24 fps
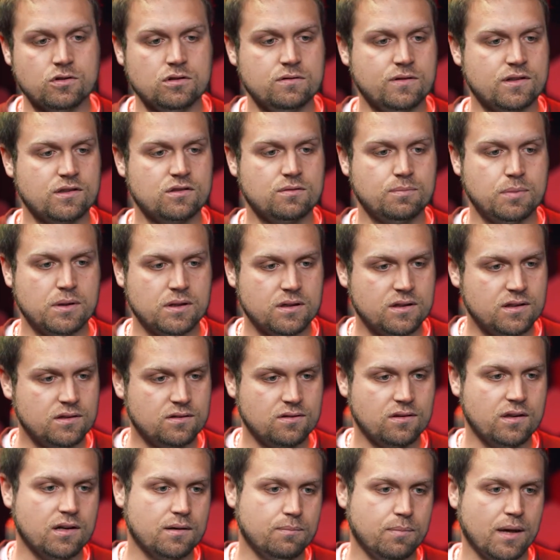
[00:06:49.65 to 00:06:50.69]
you've
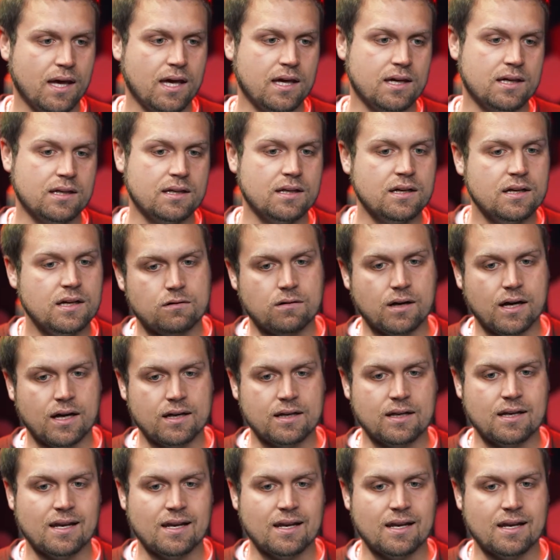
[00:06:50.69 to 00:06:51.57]
experienced their pain, right?